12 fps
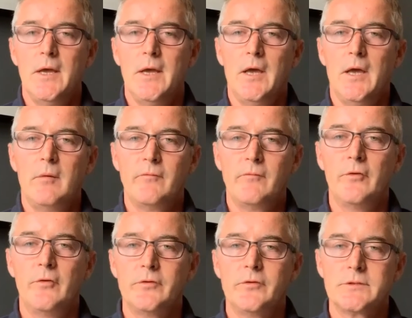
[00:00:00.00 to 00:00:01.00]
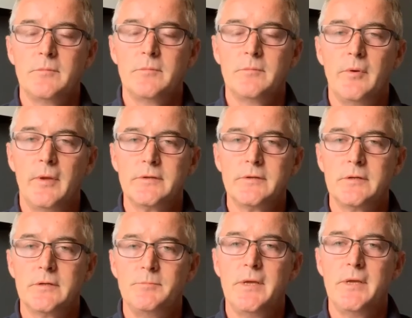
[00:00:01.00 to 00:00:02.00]
And we've also just implemented
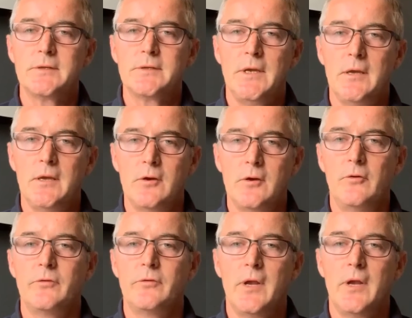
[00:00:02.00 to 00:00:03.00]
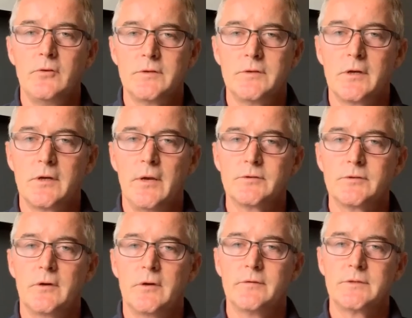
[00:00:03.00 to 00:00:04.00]
PSA and also now using cloud
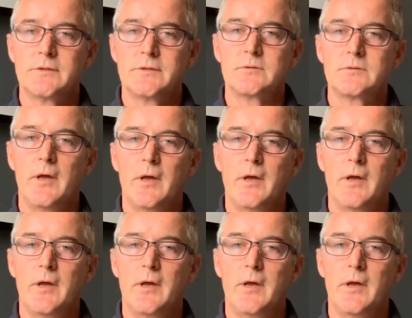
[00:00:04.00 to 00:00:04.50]
services as well.